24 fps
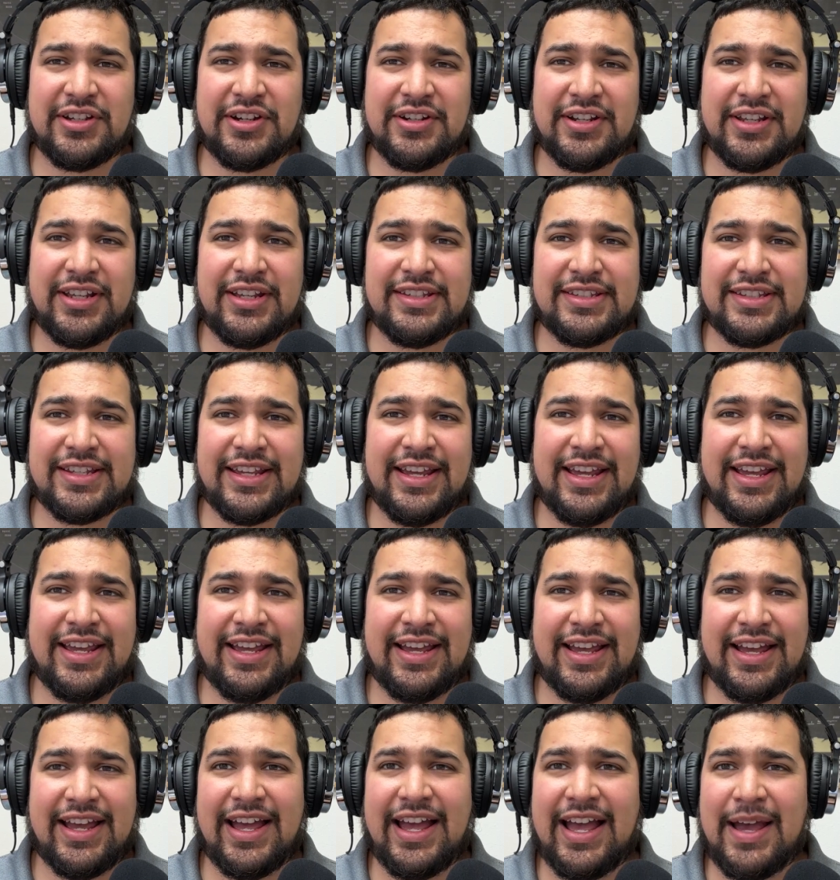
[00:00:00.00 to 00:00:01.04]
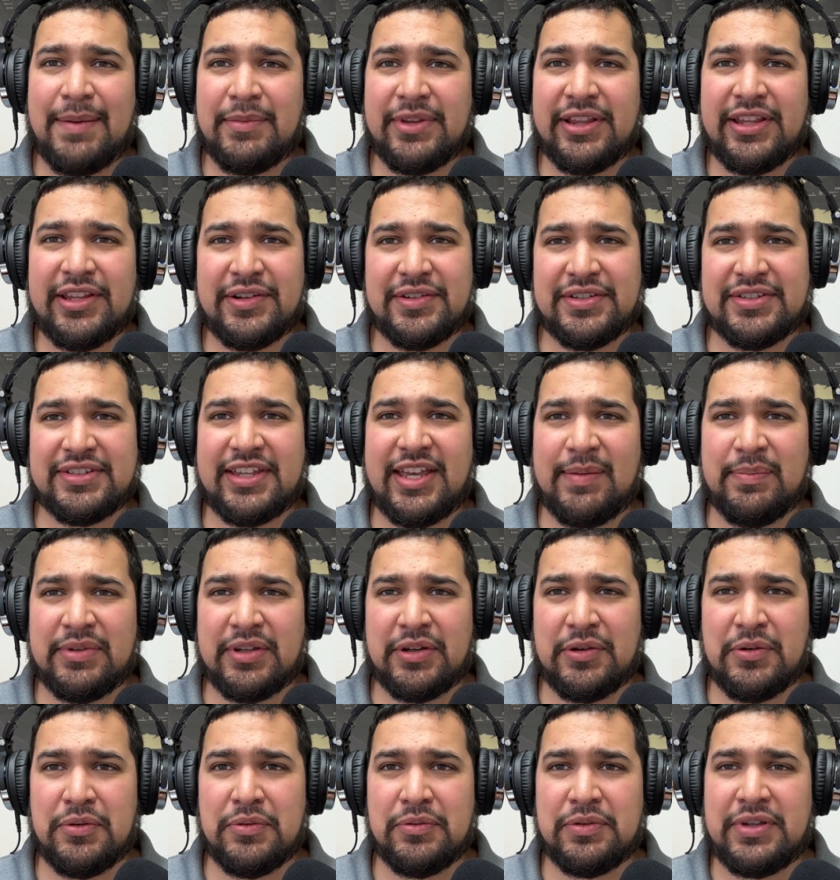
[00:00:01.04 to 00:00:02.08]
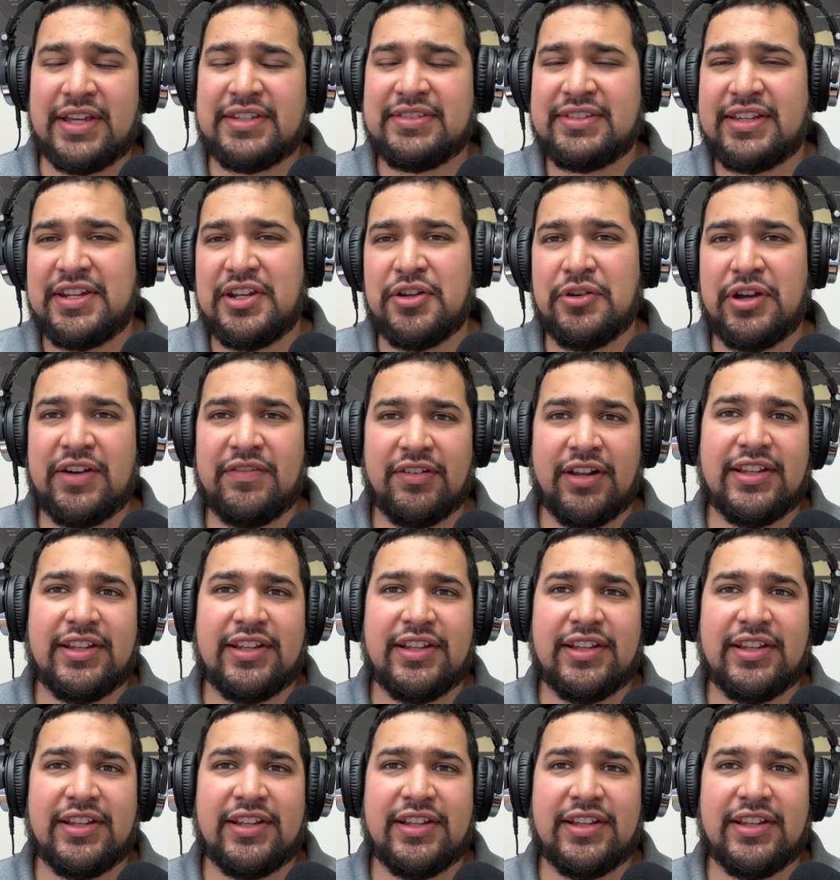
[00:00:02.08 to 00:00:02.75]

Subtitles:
on it, I'm a little skeptical. Yes, I know every